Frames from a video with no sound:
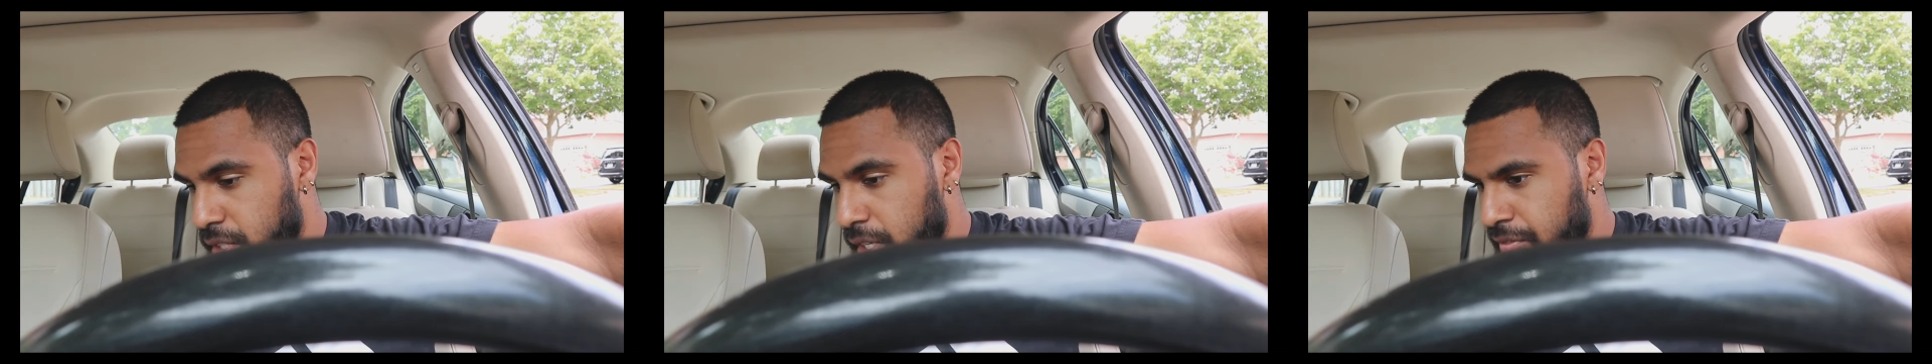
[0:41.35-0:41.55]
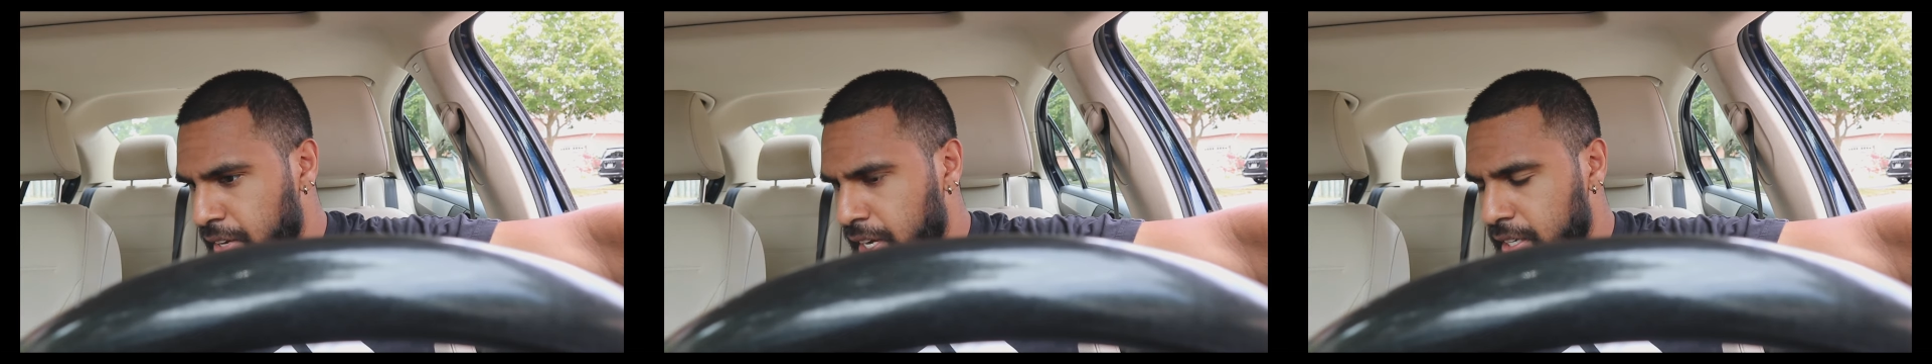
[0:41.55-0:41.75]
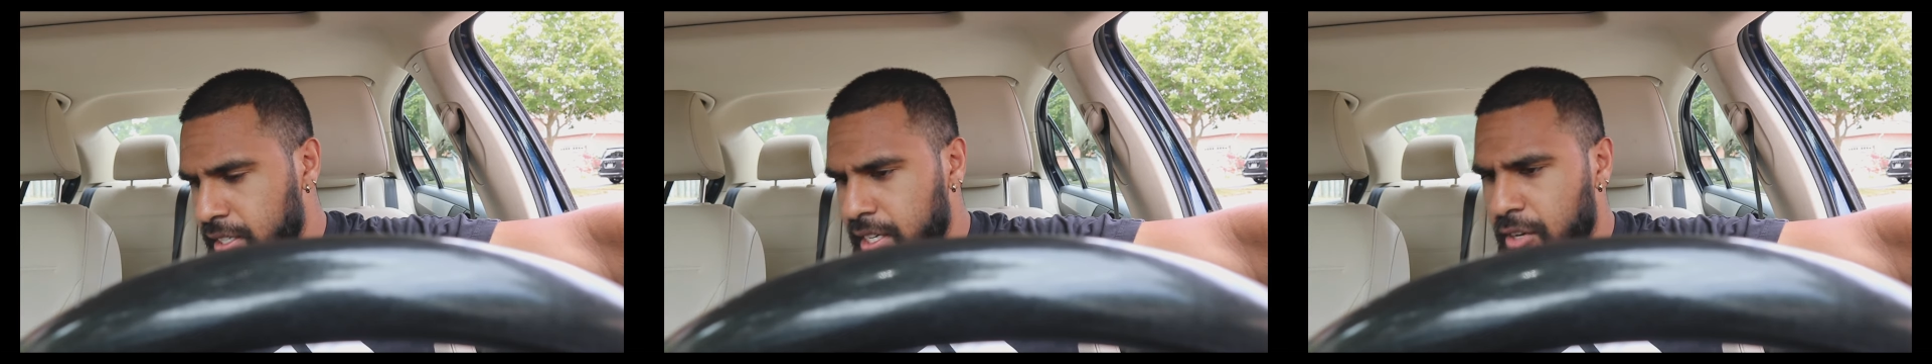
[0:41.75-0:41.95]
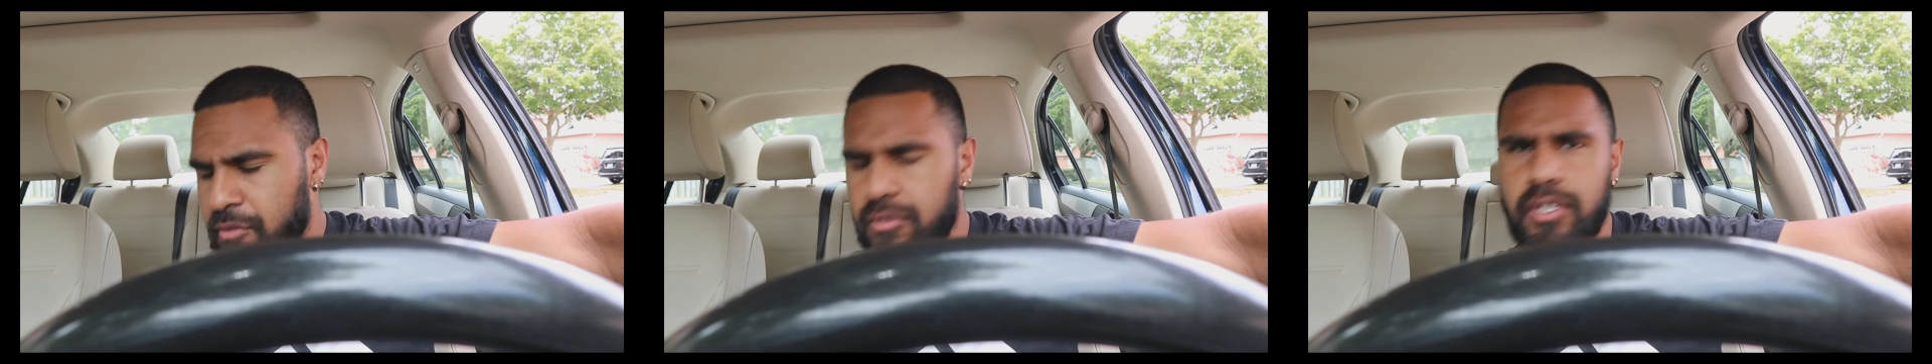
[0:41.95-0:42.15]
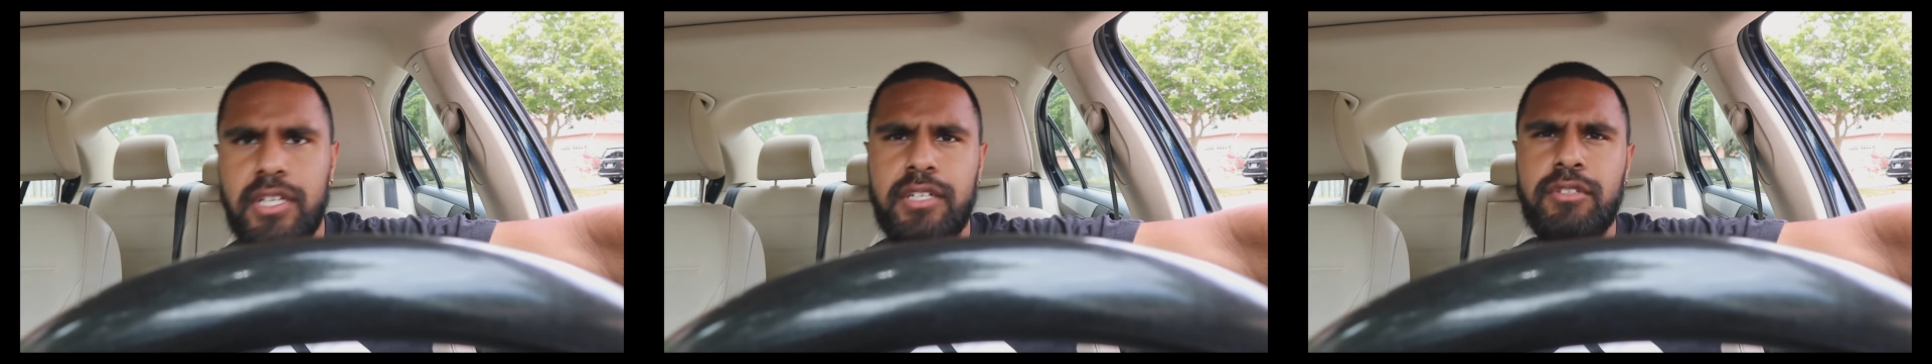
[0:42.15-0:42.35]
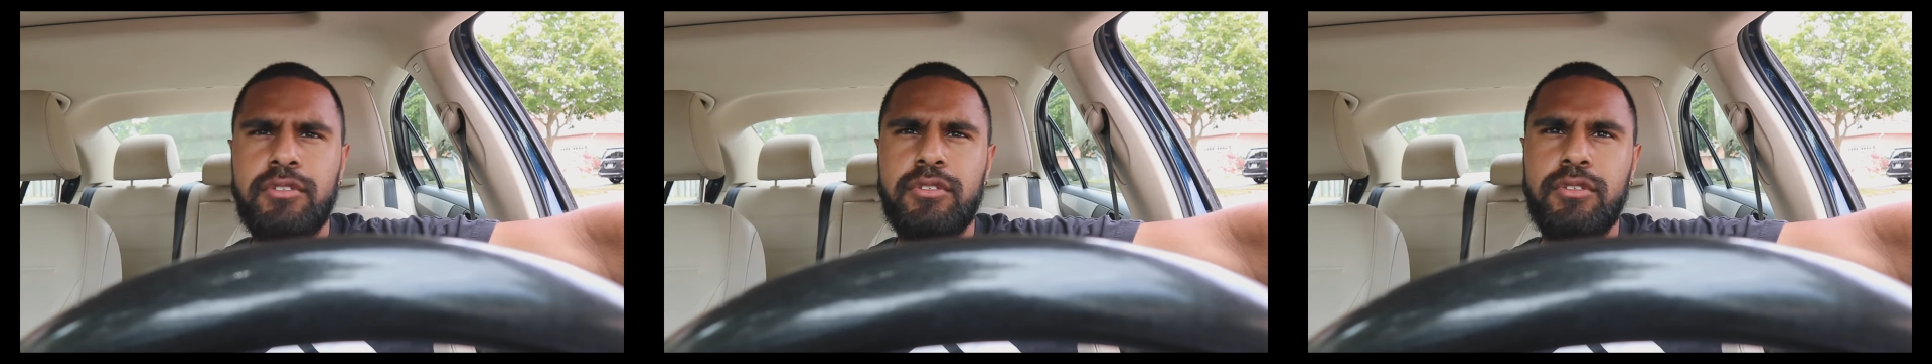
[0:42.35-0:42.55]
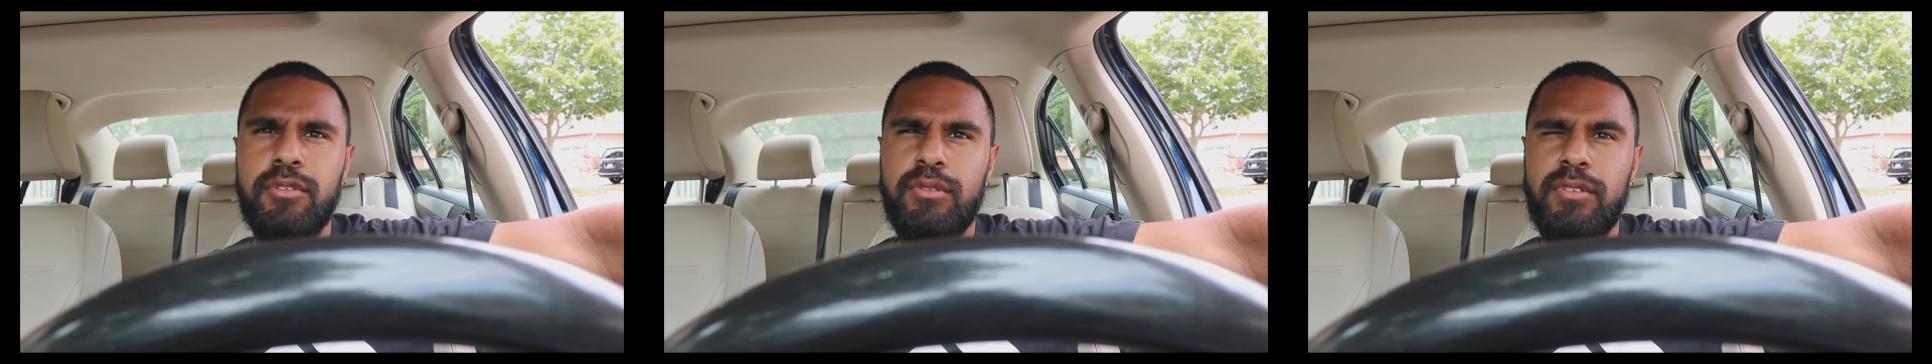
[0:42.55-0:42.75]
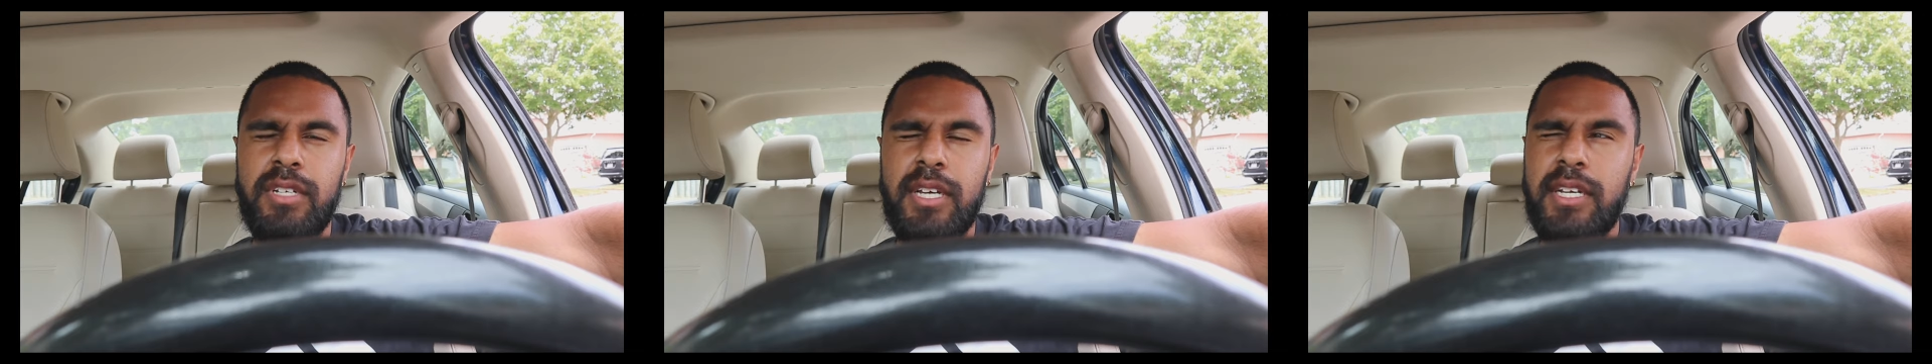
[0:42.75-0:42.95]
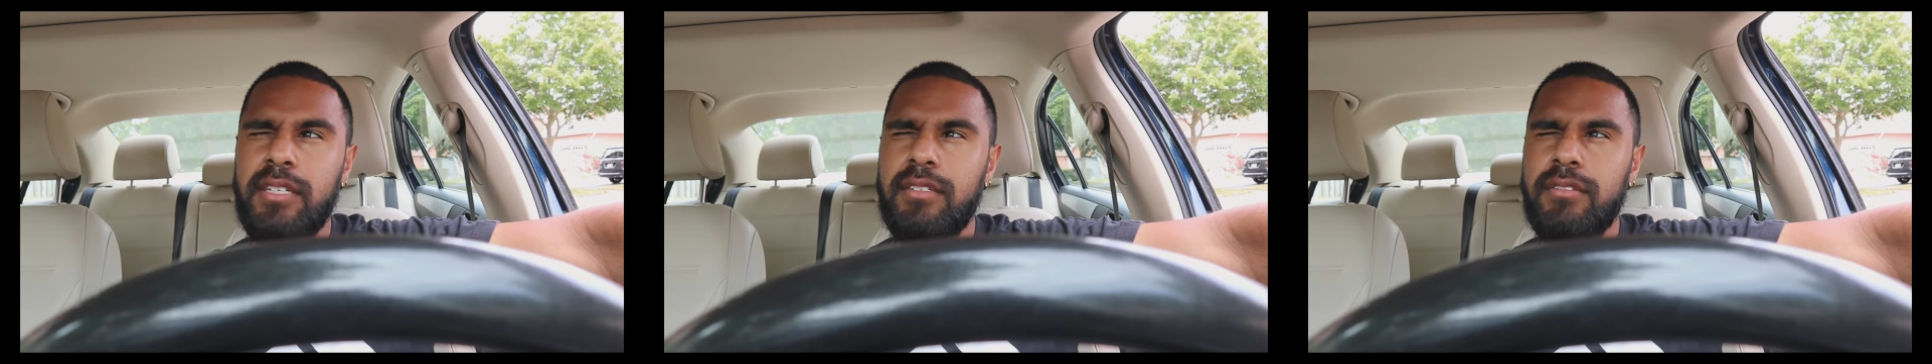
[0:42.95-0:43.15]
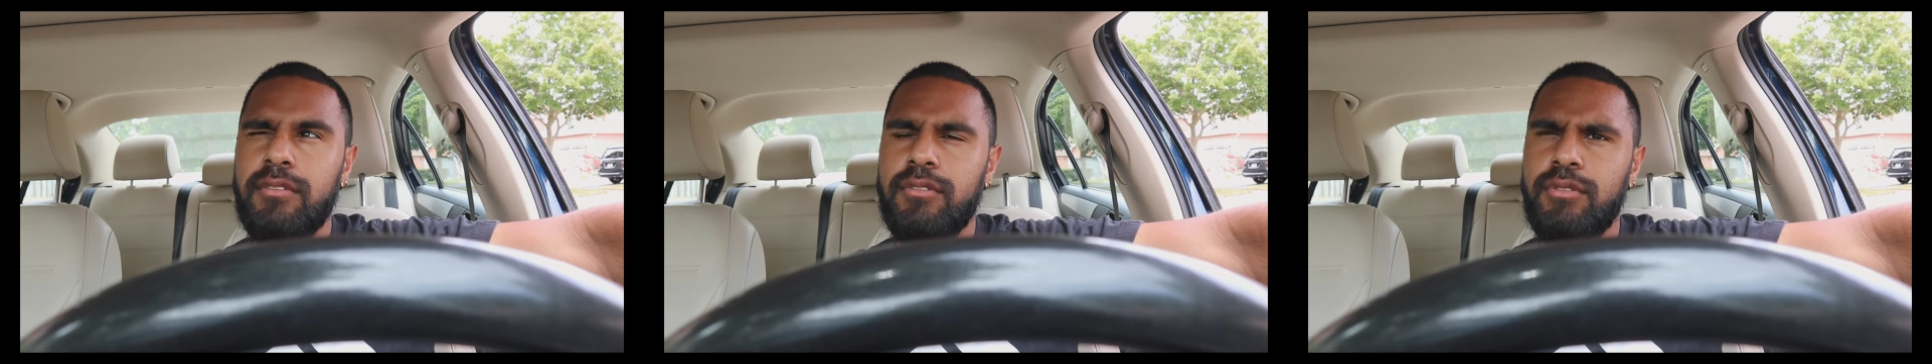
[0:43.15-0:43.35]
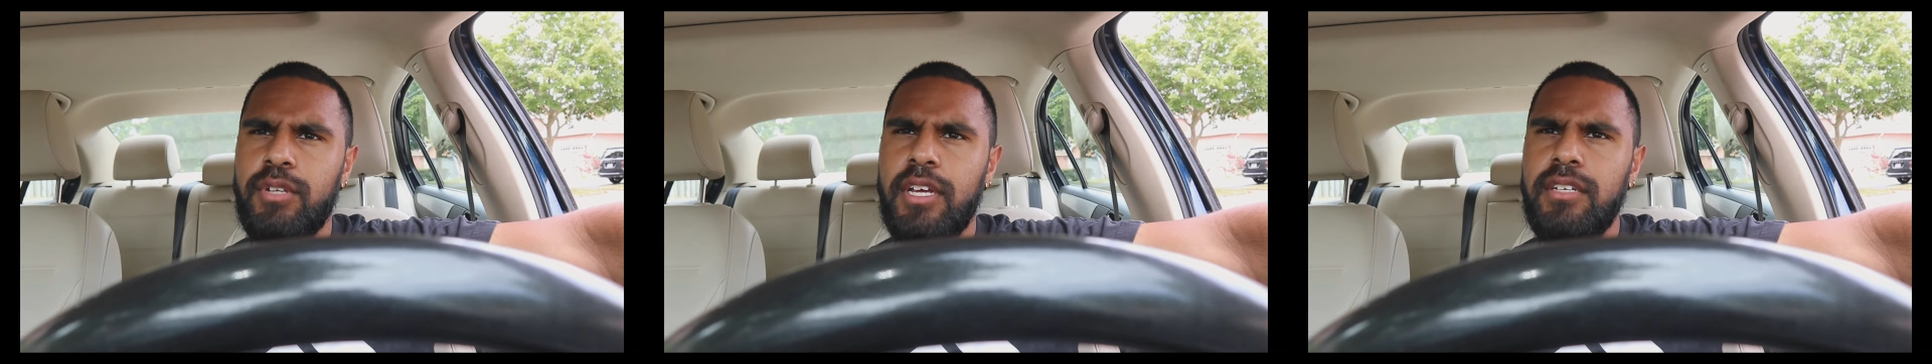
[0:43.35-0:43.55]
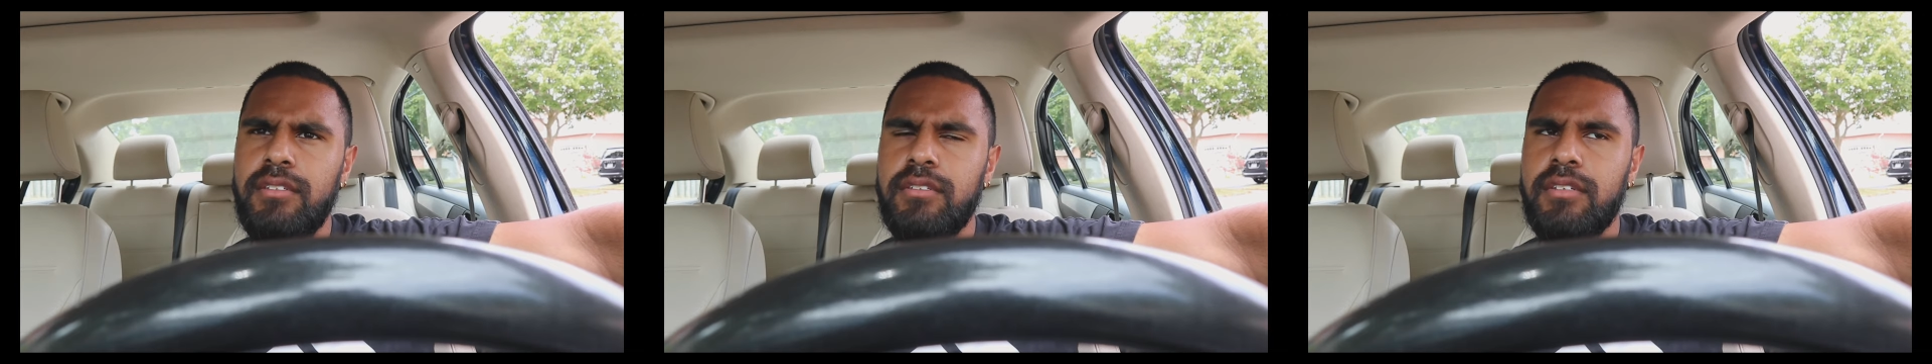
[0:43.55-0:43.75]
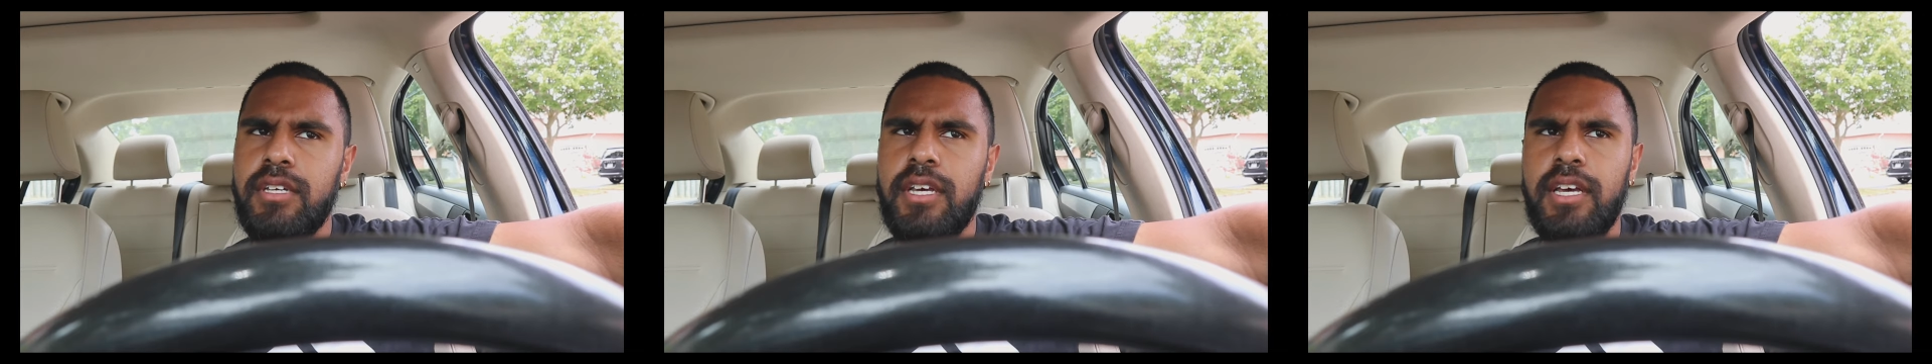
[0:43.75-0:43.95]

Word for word: I've had it now for like two, three days, two days,